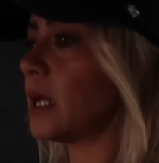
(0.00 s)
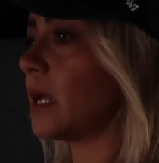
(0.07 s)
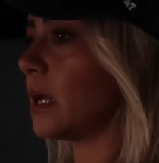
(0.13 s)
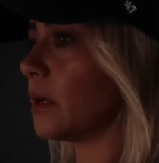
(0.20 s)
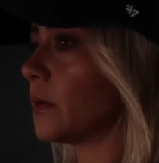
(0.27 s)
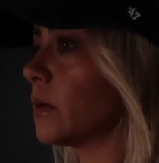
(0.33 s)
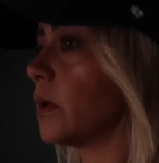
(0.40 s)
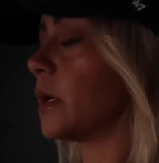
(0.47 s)

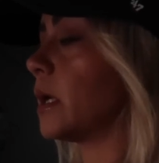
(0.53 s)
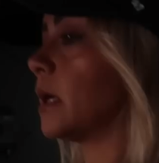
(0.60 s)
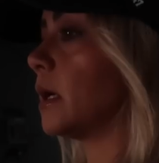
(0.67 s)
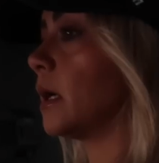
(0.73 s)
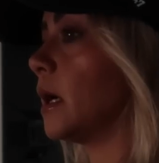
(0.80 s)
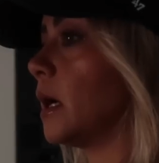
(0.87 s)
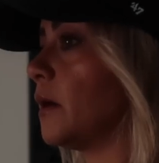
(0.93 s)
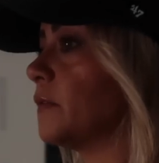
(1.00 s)
and we're
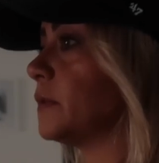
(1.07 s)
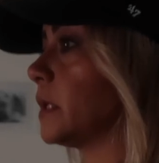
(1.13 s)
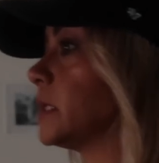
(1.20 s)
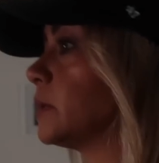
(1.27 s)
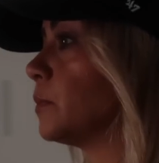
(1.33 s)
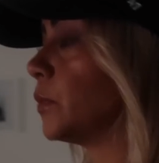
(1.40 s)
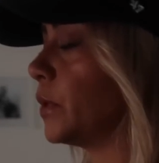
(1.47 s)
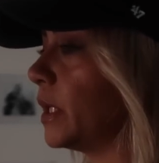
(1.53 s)
gonna have a
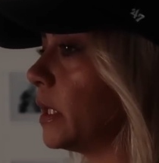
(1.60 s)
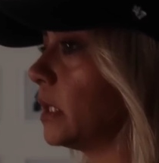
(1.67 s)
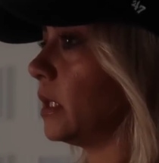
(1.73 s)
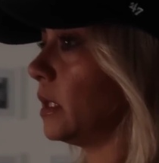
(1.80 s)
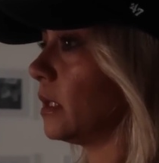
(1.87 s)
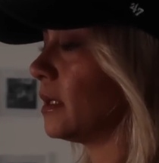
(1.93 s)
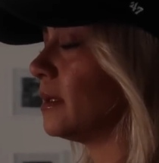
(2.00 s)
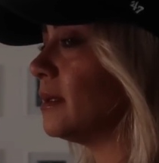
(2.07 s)
smoothie
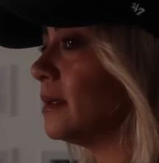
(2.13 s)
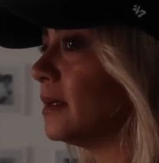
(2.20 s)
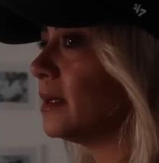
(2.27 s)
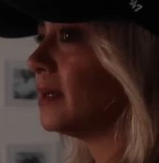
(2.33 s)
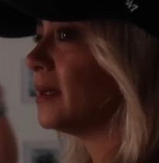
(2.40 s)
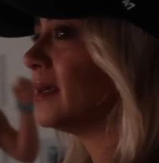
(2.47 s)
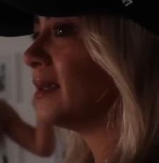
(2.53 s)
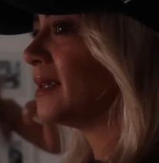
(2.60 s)
king.
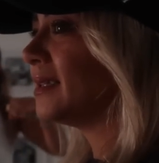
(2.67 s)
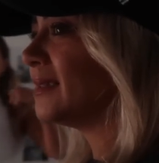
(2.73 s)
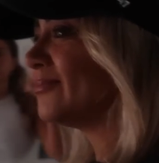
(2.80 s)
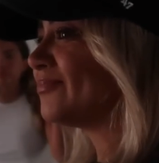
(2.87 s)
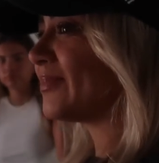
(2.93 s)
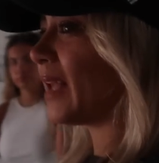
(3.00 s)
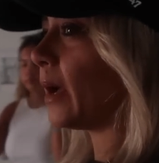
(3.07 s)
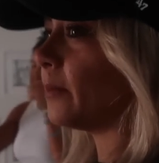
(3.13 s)

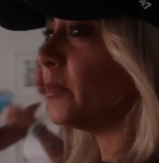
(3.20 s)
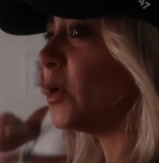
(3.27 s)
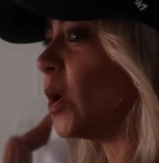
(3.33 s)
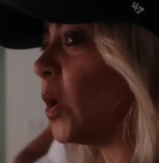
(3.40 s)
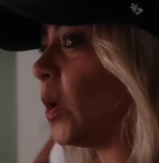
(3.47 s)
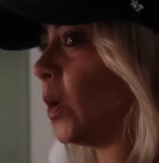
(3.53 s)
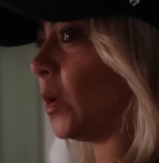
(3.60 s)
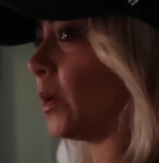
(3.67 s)
I'm
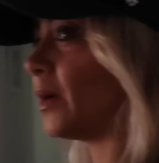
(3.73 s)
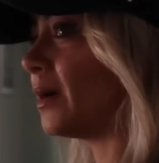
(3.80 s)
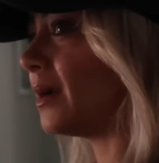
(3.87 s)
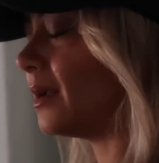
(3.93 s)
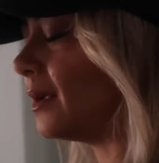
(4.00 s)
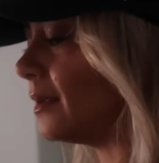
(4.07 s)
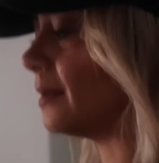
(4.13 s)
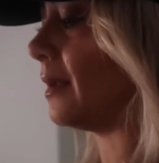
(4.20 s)
not
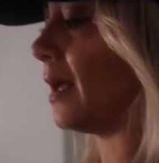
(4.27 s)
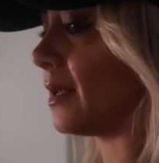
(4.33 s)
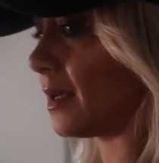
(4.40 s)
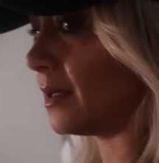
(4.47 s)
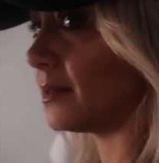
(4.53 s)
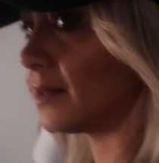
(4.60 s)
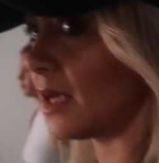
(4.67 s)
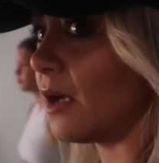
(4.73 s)
hungry. Like
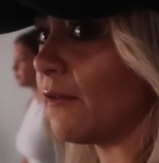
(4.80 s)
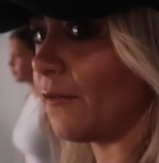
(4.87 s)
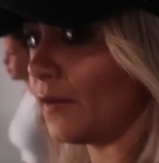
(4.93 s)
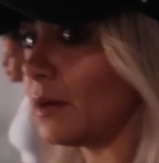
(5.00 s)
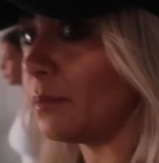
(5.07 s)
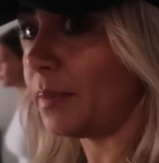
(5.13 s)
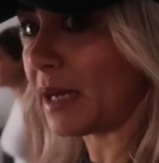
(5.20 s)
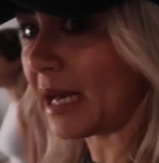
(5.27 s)
I said, I
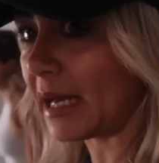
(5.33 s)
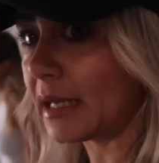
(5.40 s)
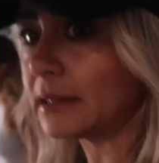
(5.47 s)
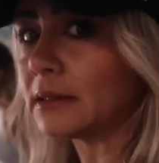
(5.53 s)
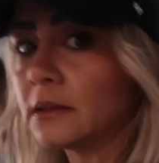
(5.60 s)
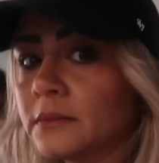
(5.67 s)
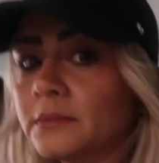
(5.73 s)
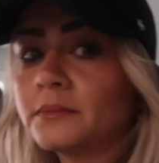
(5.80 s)
feel
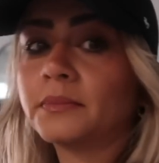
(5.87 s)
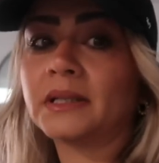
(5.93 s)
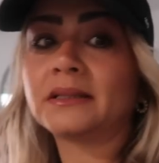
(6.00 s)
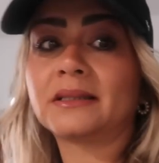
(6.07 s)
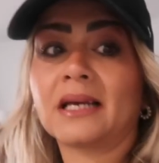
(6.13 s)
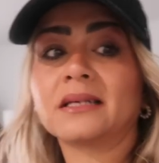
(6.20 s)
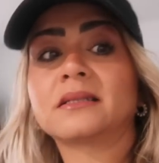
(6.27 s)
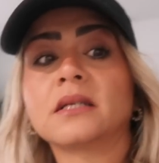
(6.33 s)
bad.
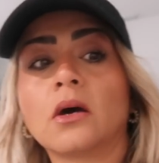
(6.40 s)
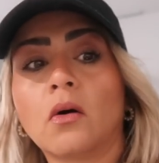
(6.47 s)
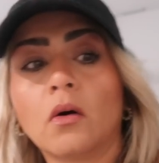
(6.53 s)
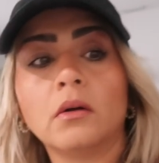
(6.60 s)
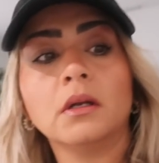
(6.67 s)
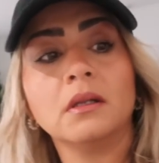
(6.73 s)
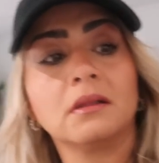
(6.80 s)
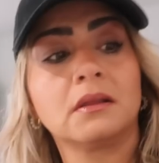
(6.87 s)
But that's the
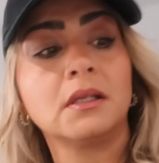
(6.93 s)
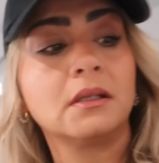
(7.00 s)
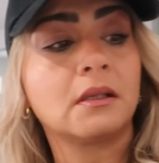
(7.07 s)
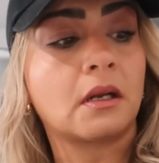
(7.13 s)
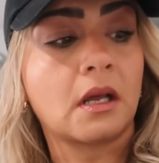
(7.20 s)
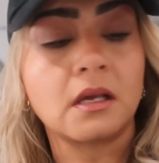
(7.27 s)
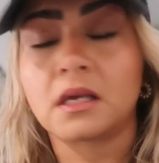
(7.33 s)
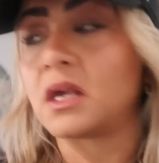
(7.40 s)
only thing
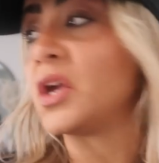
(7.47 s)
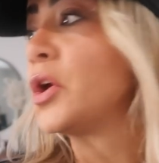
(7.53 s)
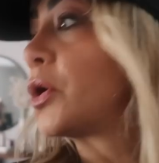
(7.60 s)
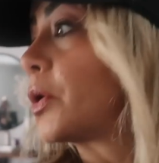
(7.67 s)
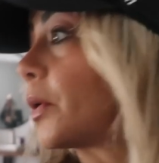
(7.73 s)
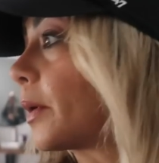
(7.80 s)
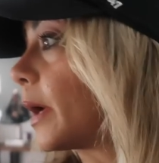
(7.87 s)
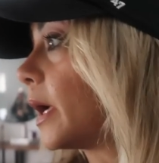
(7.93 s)
that I can
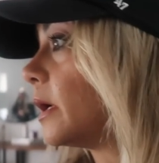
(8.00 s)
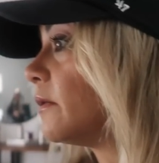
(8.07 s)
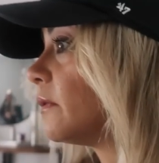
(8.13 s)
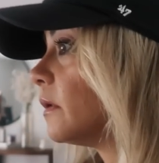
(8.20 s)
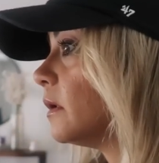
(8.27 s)
crave.